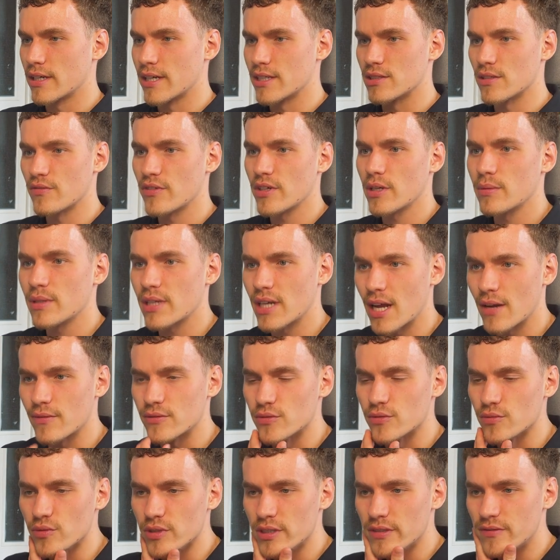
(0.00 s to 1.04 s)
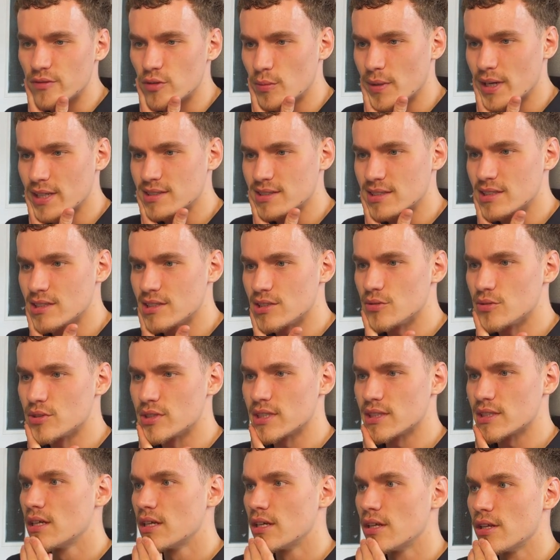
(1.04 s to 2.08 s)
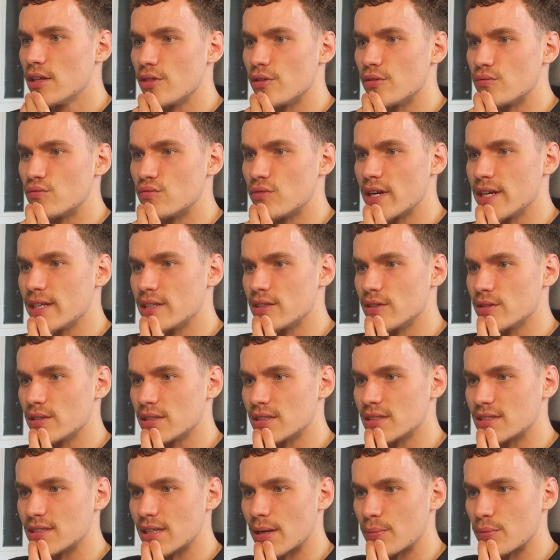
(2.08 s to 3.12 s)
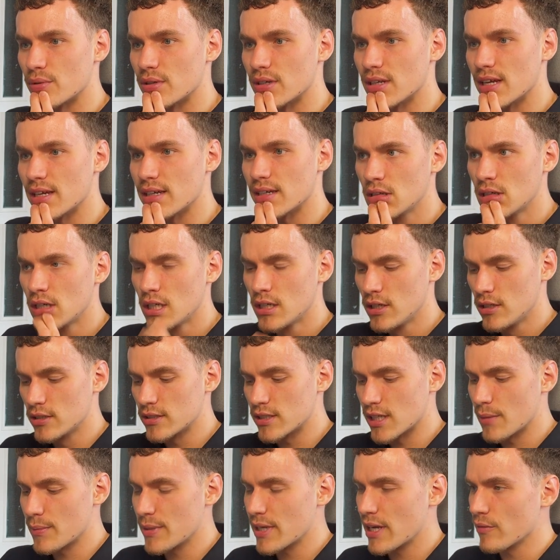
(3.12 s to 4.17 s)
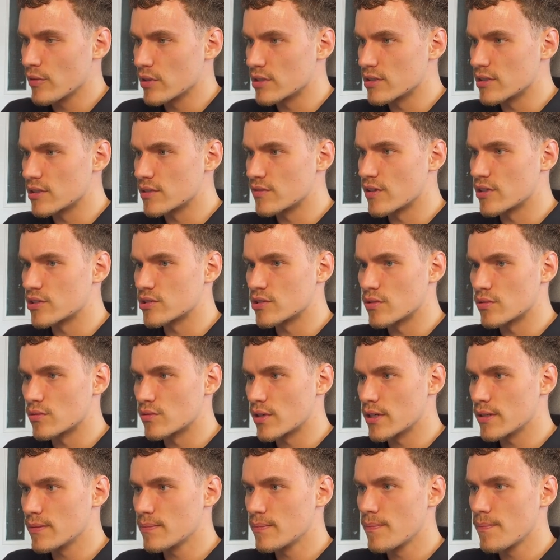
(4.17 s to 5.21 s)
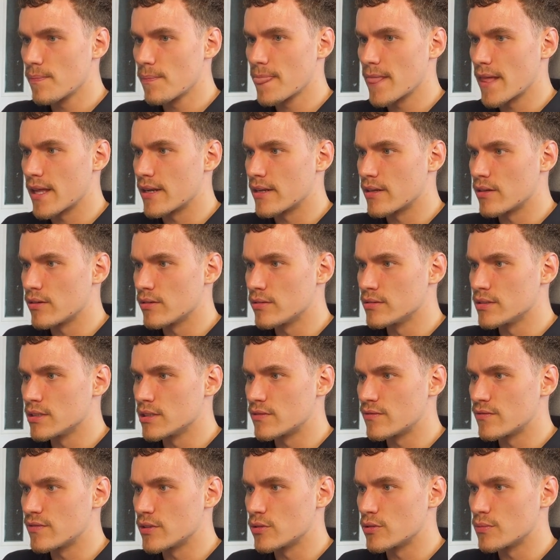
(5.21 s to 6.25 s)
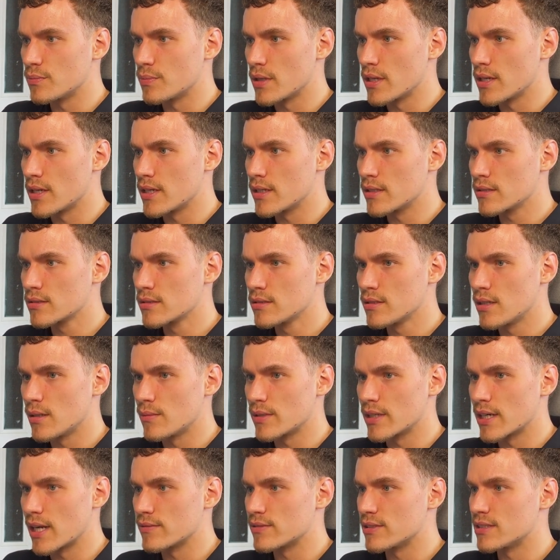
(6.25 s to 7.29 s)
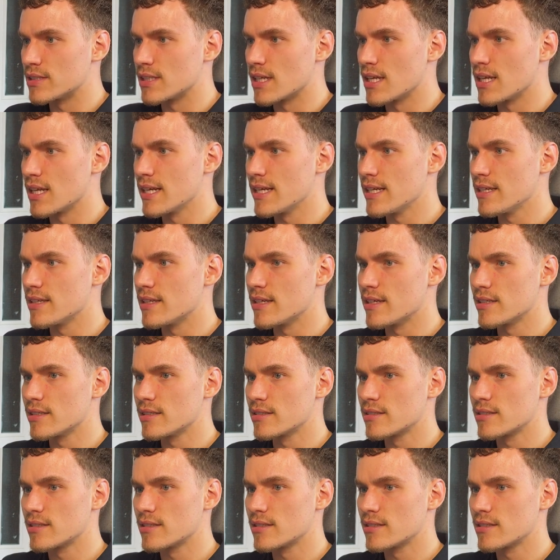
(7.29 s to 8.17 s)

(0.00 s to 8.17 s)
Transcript: so I think I'm gonna have to reformat it using the red on a separate layer. So let me get rid of this threshold, right? And then on this filled blur, I'm gonna have to delete this